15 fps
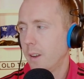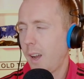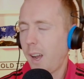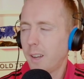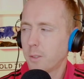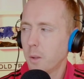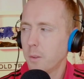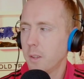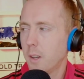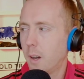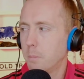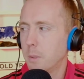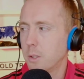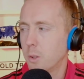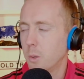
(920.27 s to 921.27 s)
I don't think
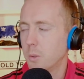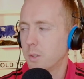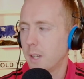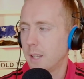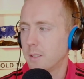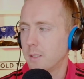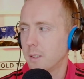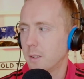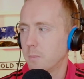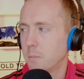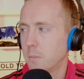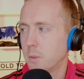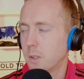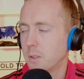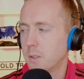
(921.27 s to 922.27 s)
I'd be too sad to see, the,
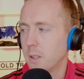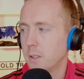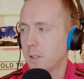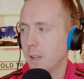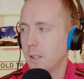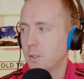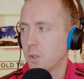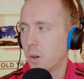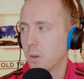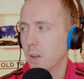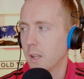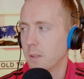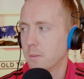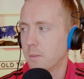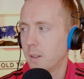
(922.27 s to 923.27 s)
to see Tahith Chong
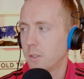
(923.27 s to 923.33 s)
leave.